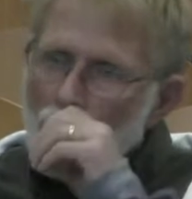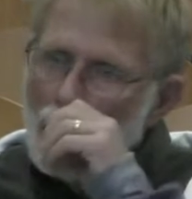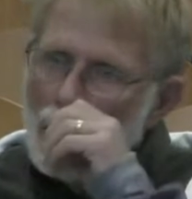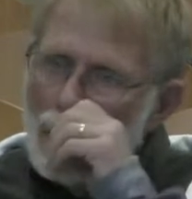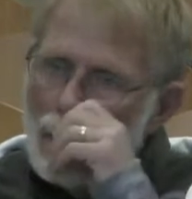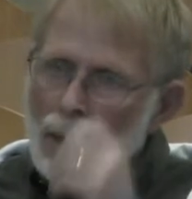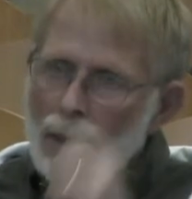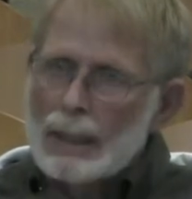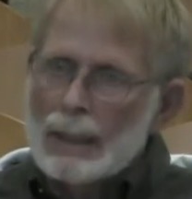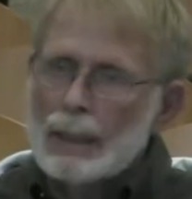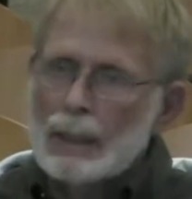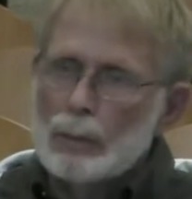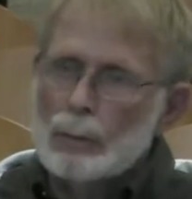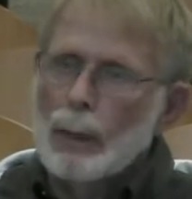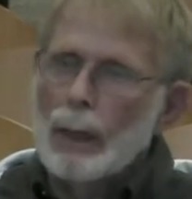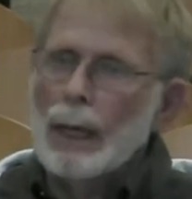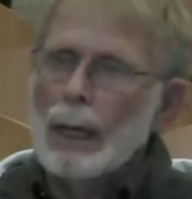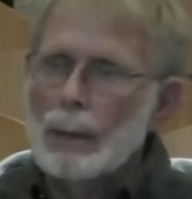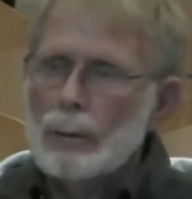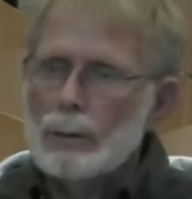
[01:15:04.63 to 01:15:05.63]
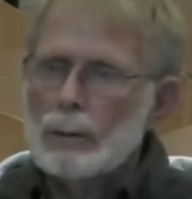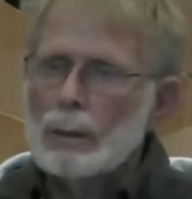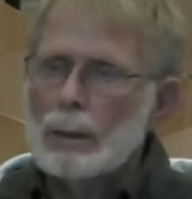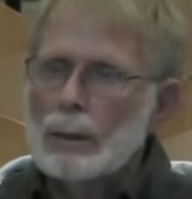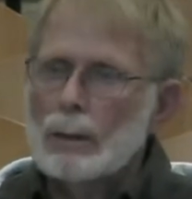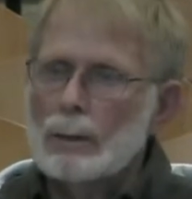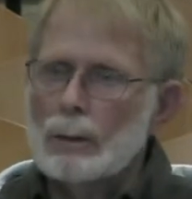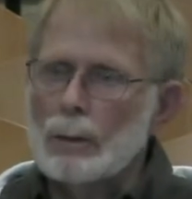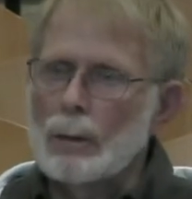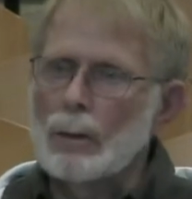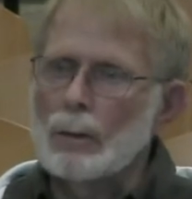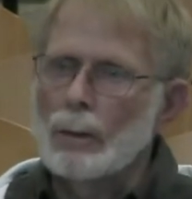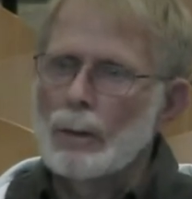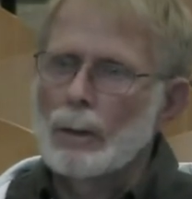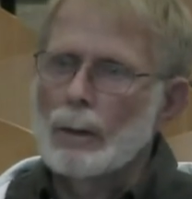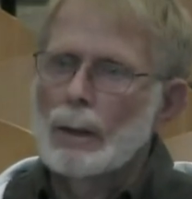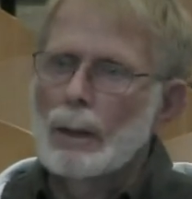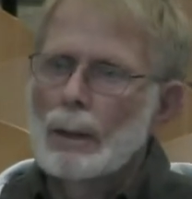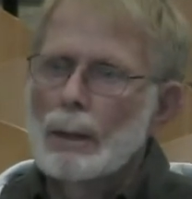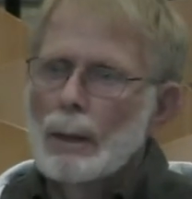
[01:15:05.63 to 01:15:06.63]
it heats my house, so
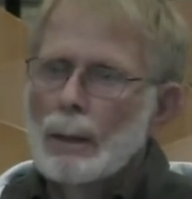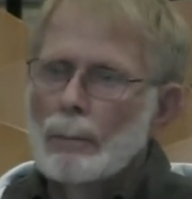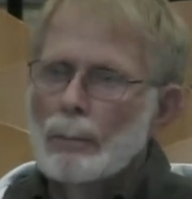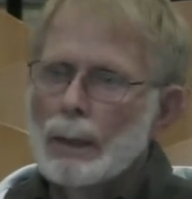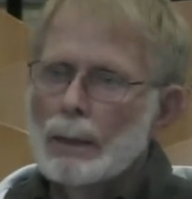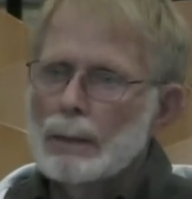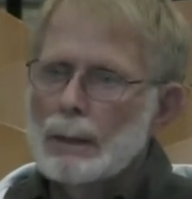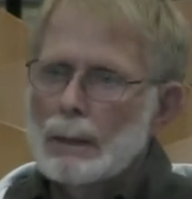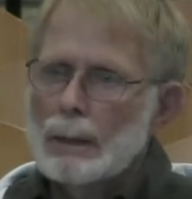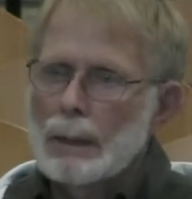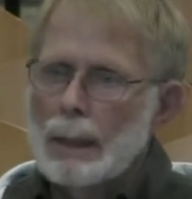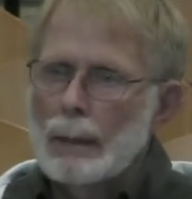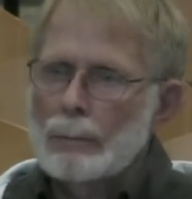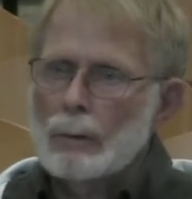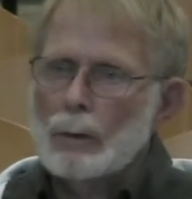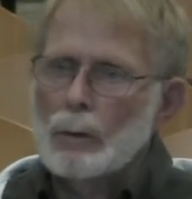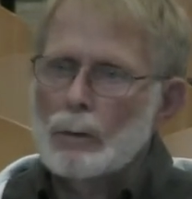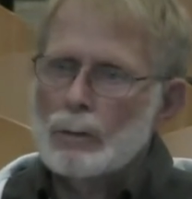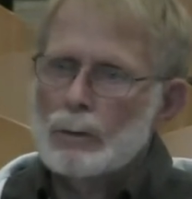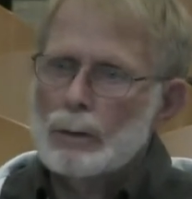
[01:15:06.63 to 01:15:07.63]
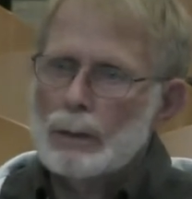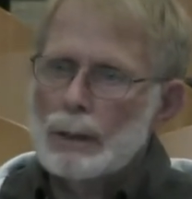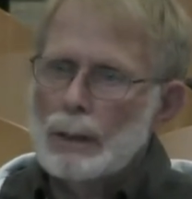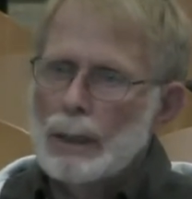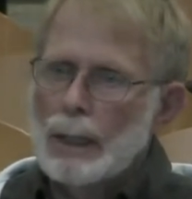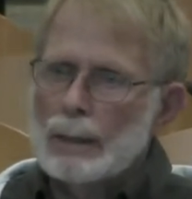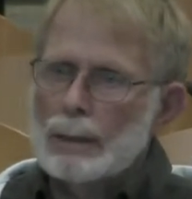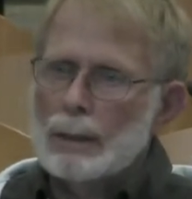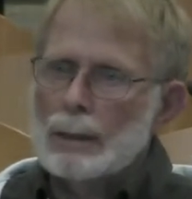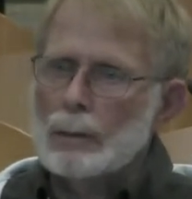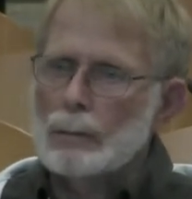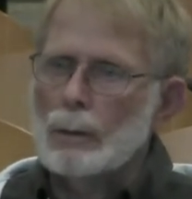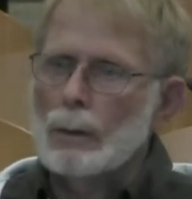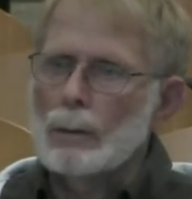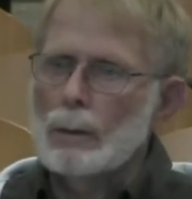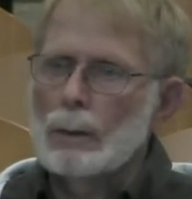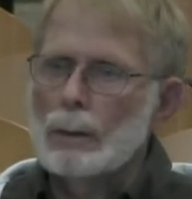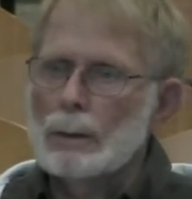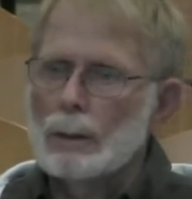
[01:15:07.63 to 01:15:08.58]
basically I'm close to net zero,